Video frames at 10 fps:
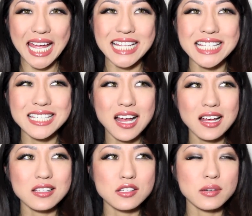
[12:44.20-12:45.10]
it's
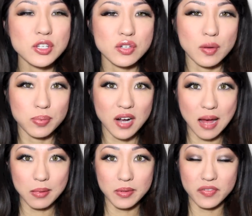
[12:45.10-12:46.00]
not so much of a
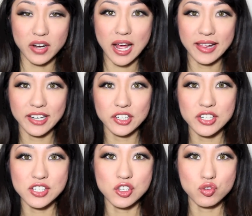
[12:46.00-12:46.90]
problem if your eyeliner
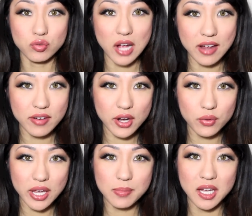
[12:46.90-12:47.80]
doesn't dry right
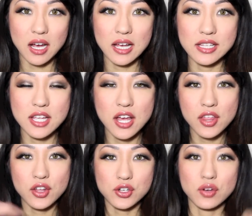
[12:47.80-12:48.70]
away because
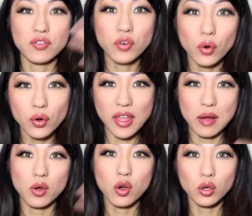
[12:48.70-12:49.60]
there's a fold
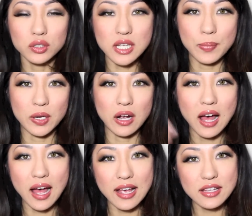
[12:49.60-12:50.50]
that will hold up your
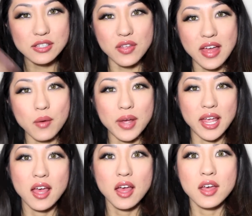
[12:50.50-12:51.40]
eyes so that
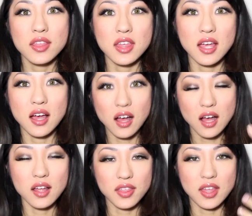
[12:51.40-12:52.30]
way the
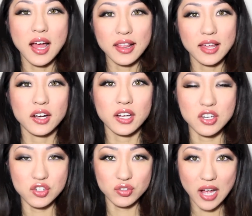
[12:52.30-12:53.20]
eyeliner
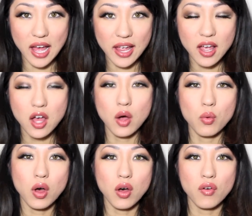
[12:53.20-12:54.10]
can dry.
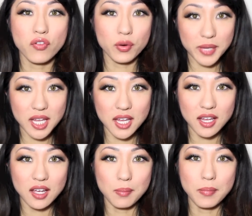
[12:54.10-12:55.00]
Well, for
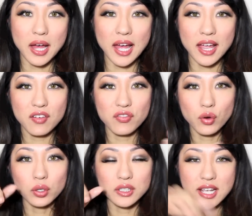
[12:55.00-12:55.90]
me, my
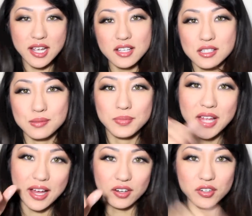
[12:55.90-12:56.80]
fold hits
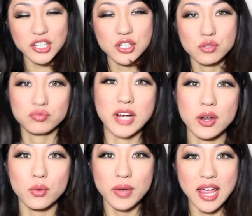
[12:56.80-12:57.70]
that crease
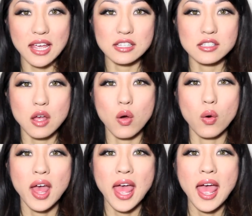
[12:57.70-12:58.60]
right away, so